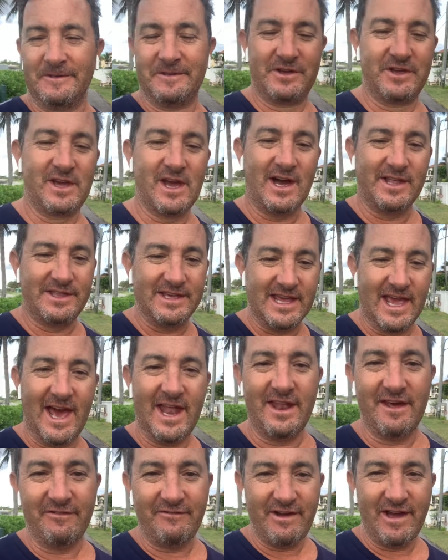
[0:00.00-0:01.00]
You got the
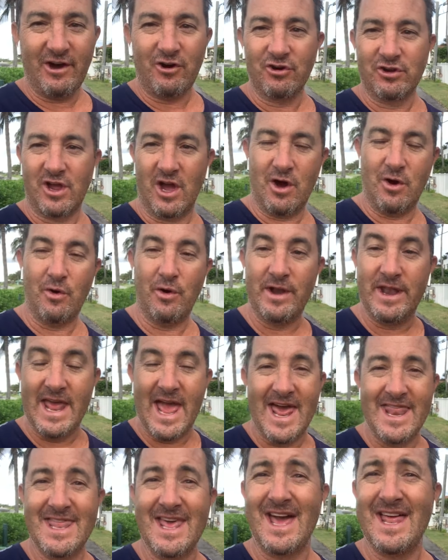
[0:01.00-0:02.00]
NFL going.
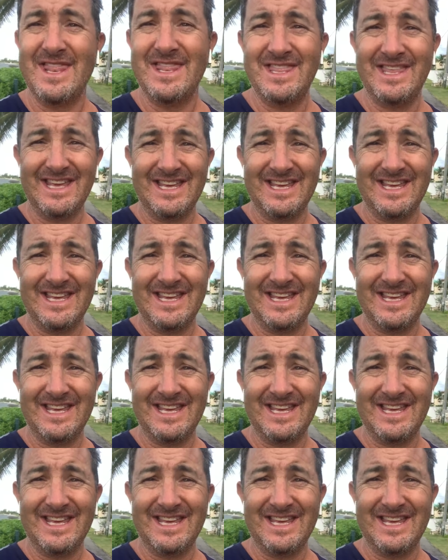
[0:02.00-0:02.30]
And then